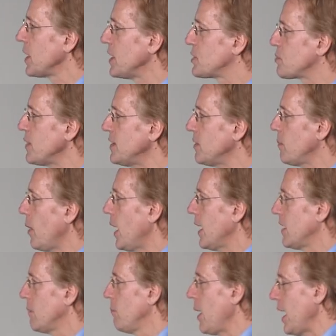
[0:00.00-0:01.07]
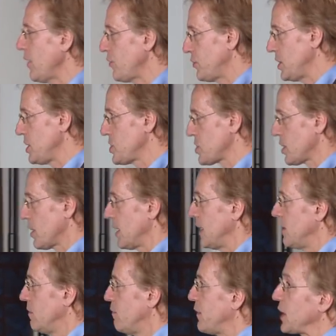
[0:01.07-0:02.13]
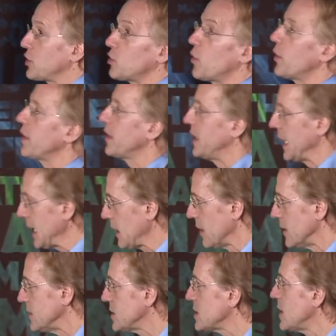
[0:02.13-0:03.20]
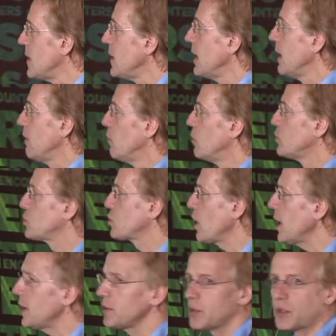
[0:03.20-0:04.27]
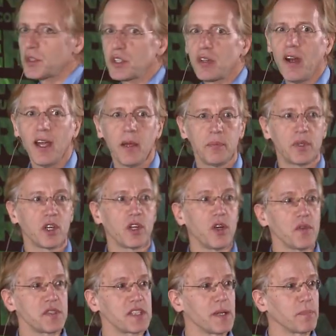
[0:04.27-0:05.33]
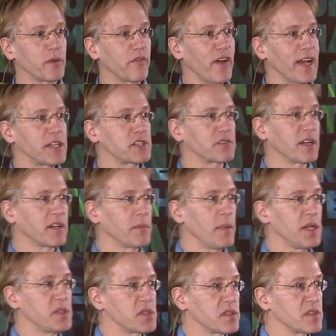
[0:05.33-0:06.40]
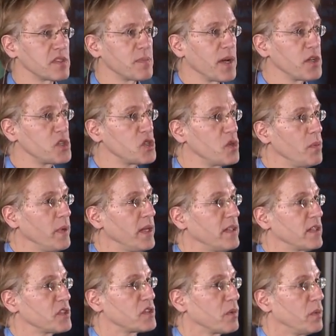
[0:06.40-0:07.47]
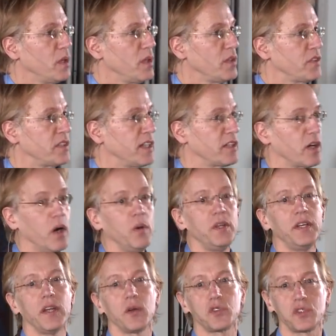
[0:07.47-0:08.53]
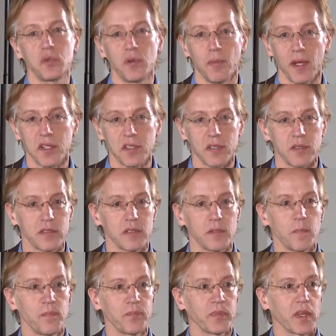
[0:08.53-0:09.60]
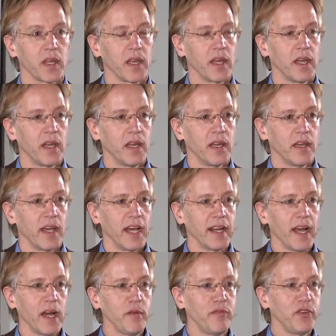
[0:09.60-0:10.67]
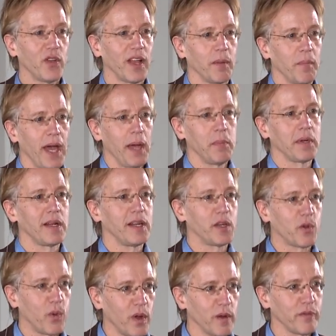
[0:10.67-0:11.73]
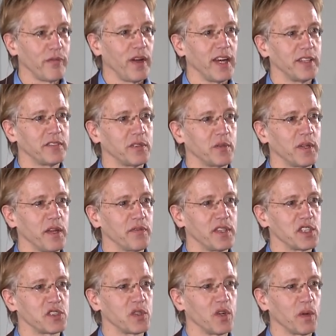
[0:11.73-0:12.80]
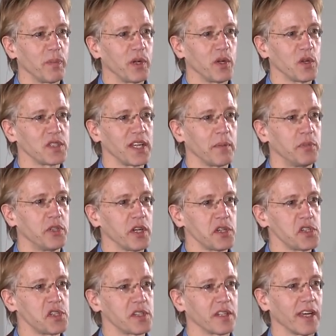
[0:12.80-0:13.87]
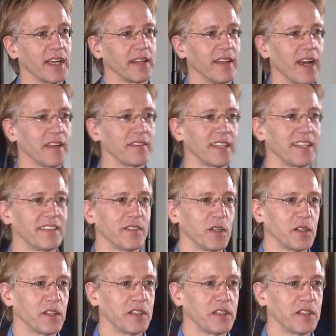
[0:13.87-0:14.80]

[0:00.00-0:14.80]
It's written by a math teacher in Victorian England, trying to describe the concept of extra dimensions by assuming there's a world that only knows two dimensions. And I feel I'm eminently qualified to give this talk because I'm Dutch, and I think the,